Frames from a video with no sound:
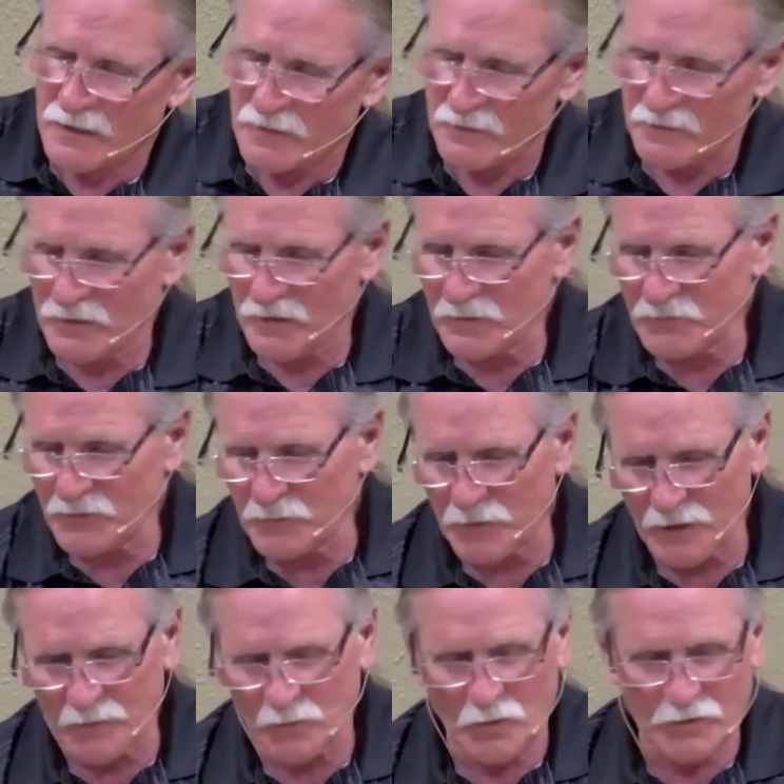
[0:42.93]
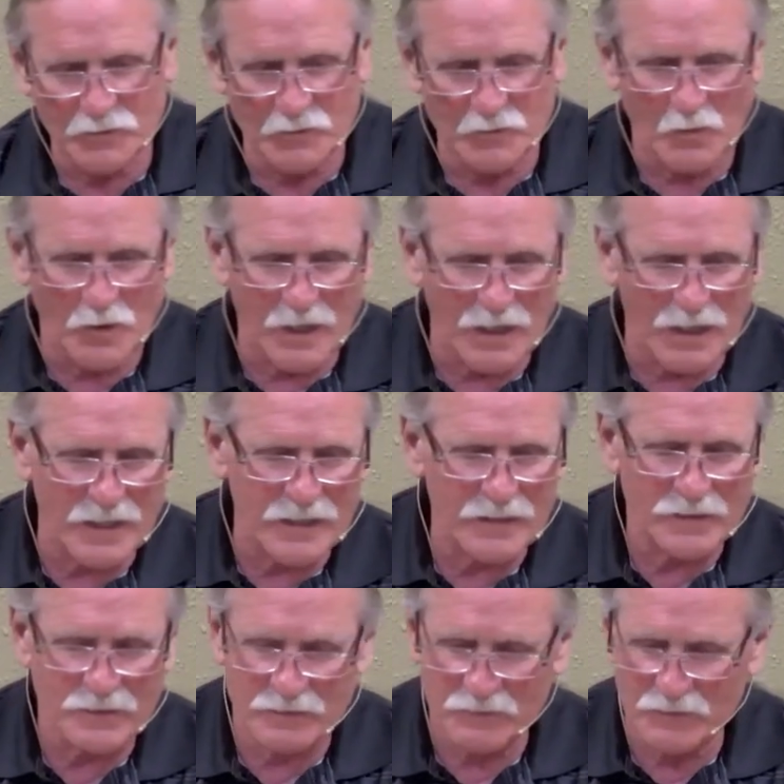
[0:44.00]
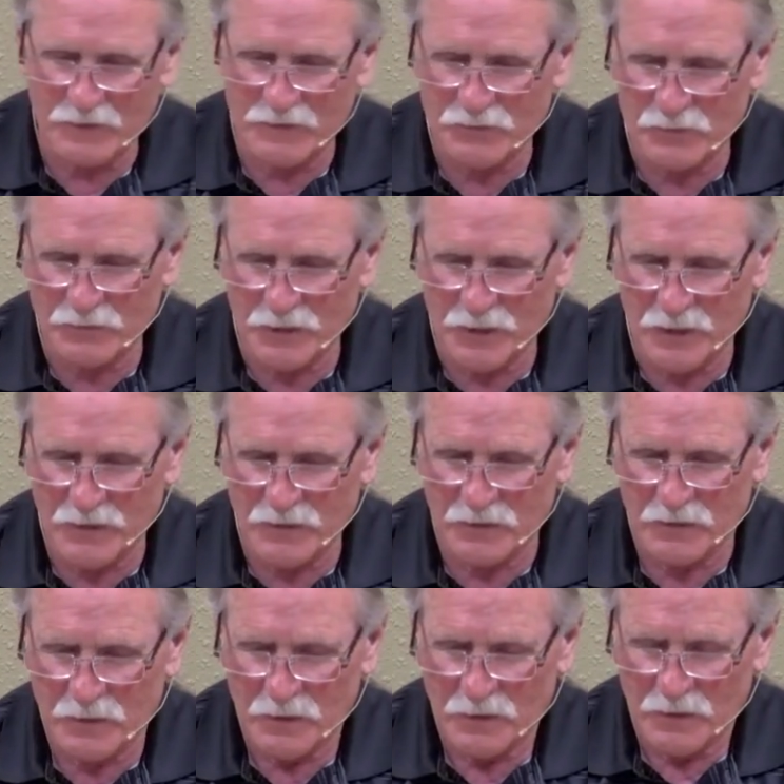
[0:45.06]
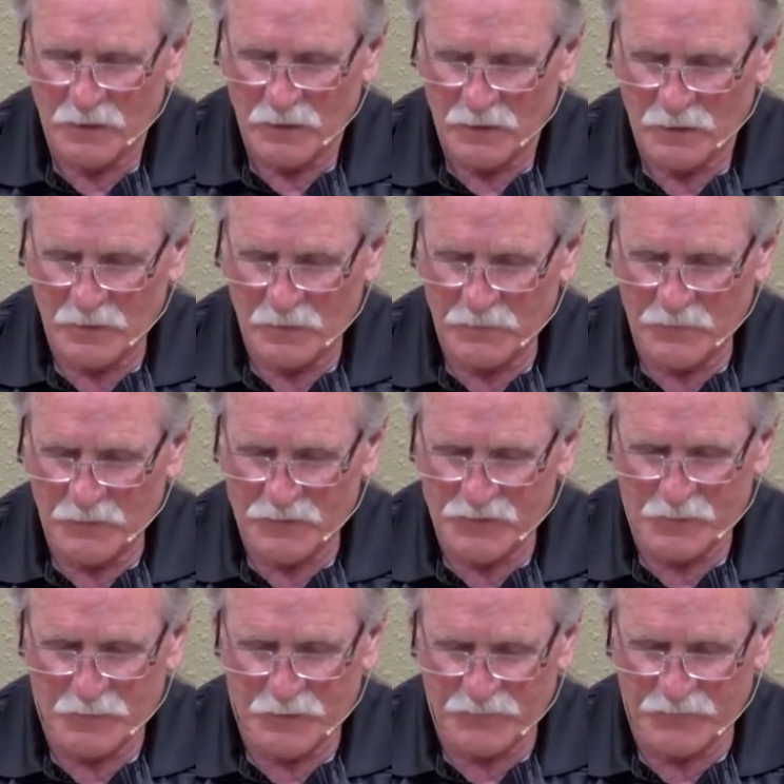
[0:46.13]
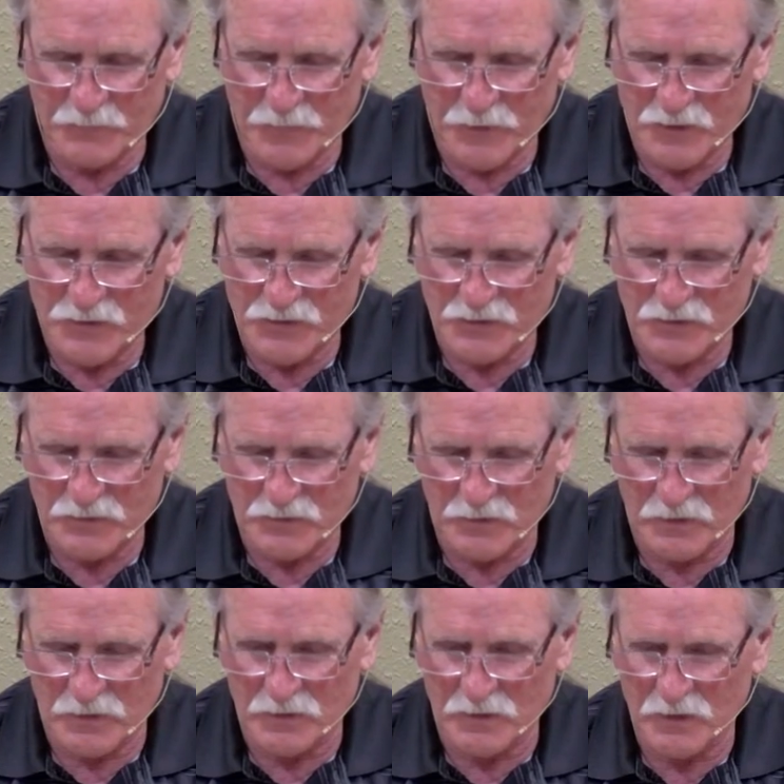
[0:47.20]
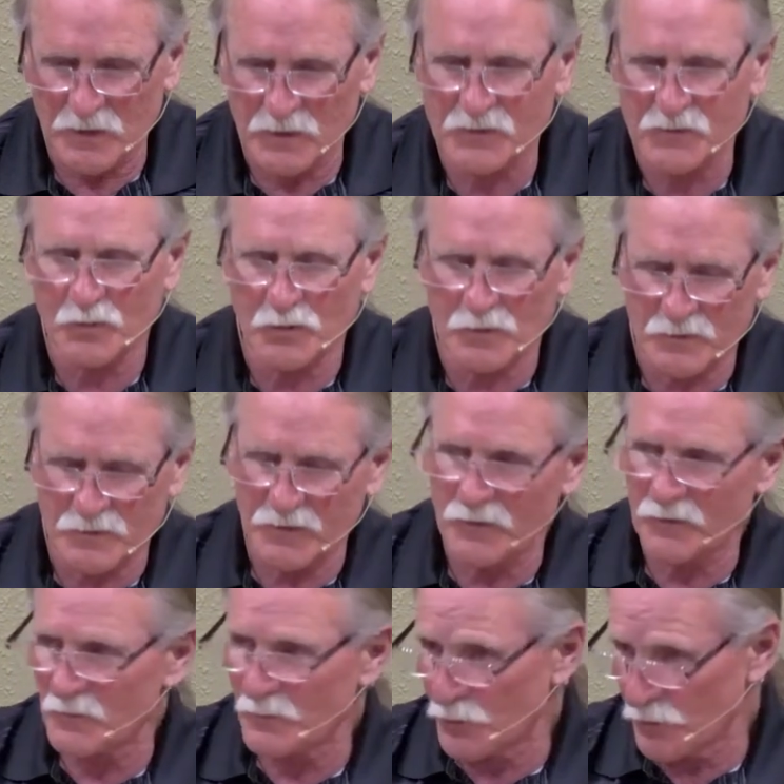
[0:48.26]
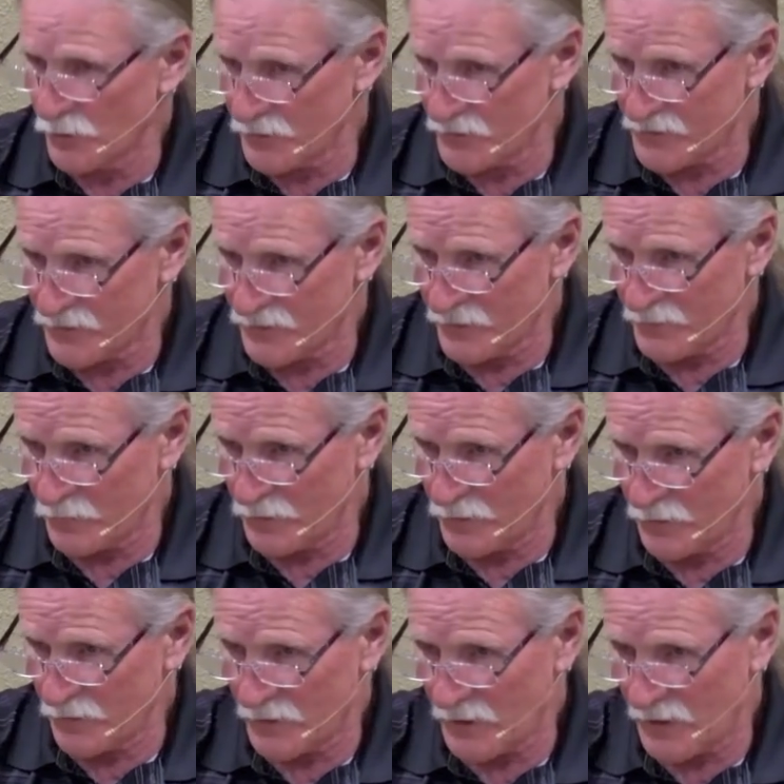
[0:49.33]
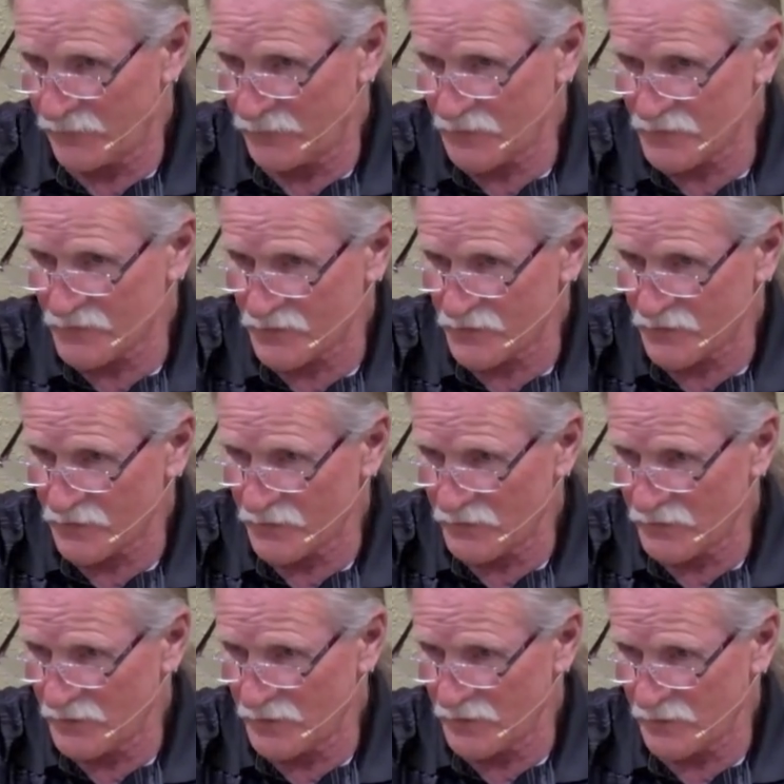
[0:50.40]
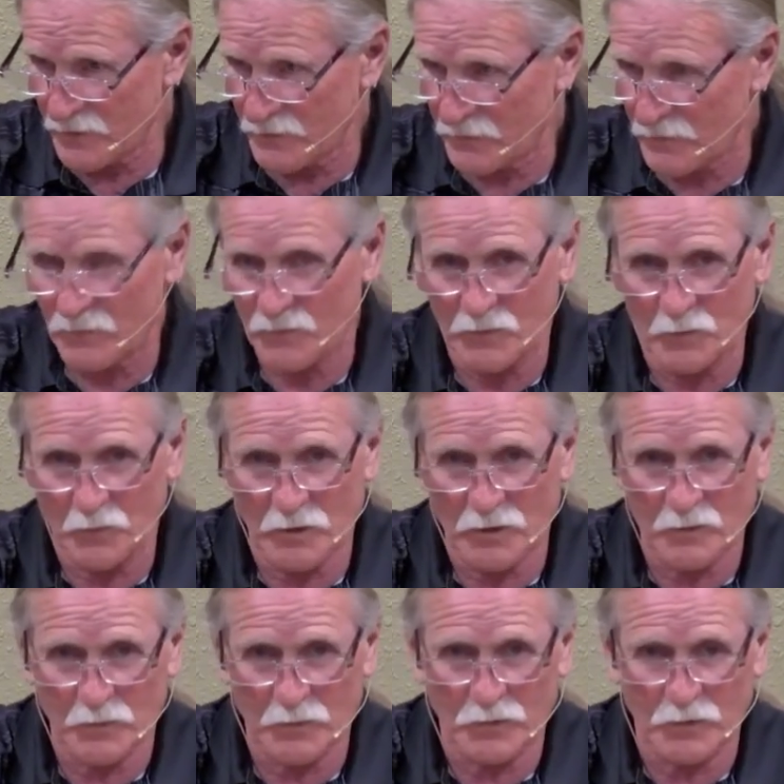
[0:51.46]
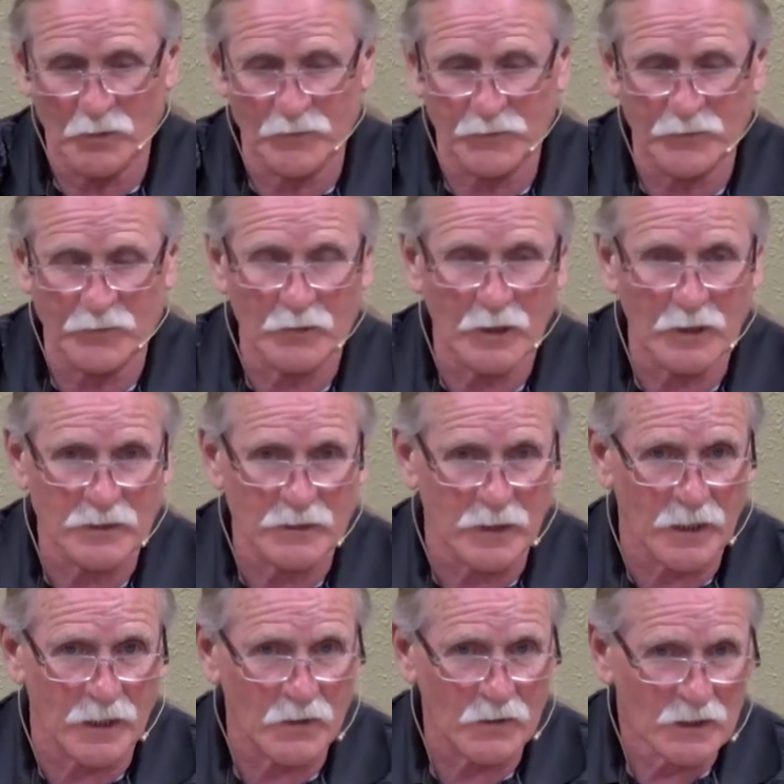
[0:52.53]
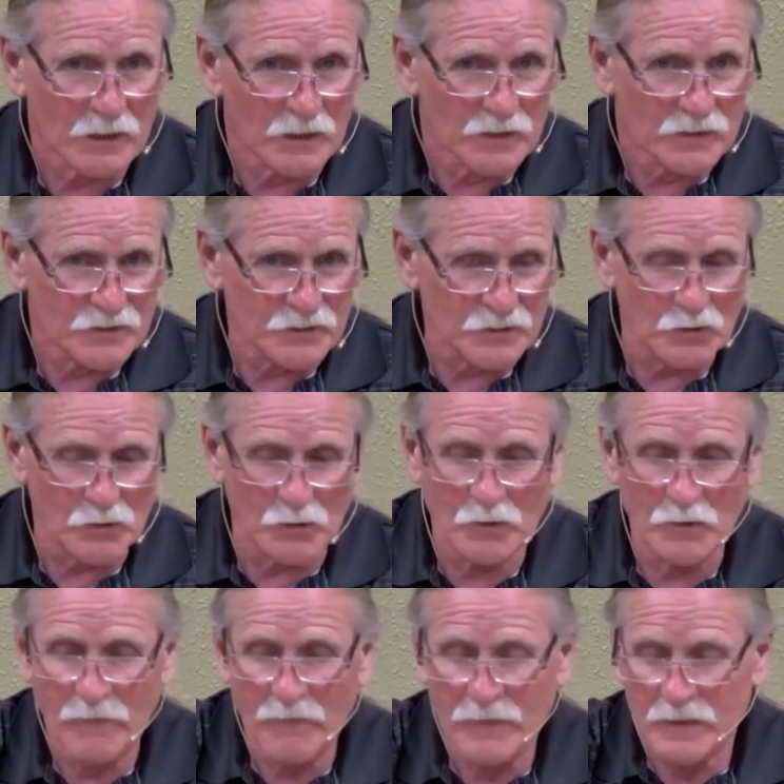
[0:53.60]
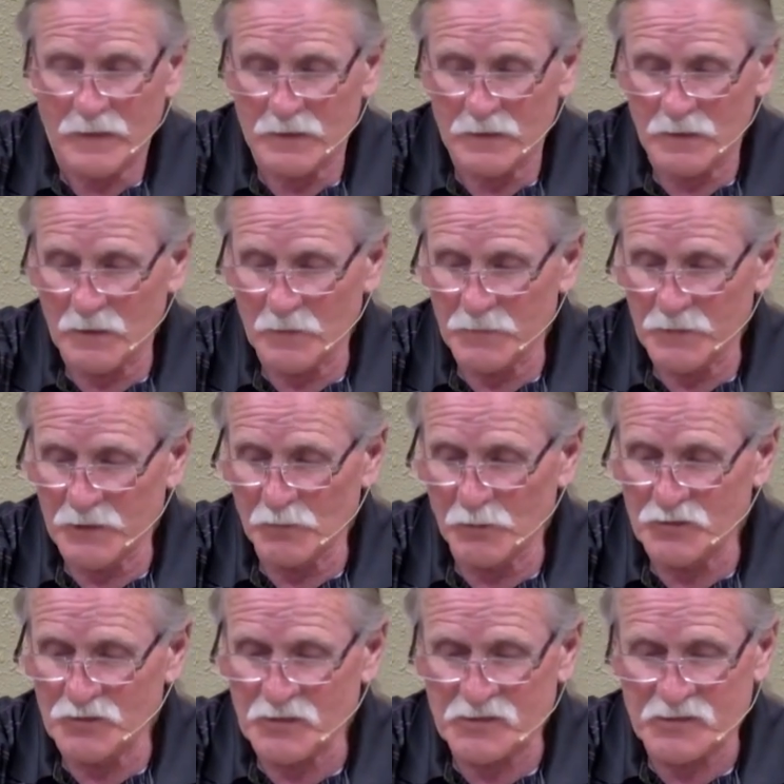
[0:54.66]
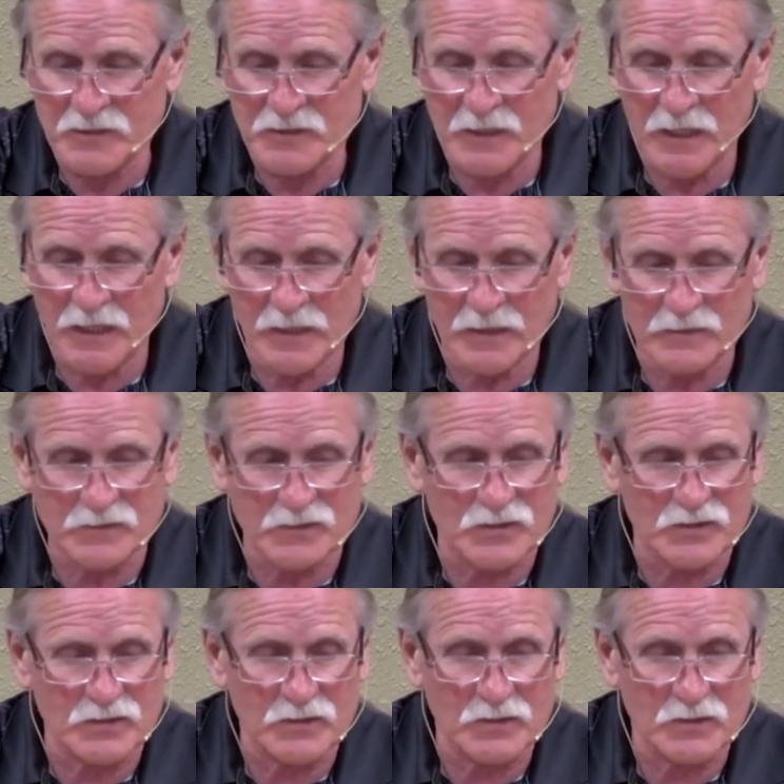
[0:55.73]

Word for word: Um, you might wonder why they do that. Um, there's some information in each one of the other books that we don't have necessarily in the one that we're going through right now. So um, it will just enhance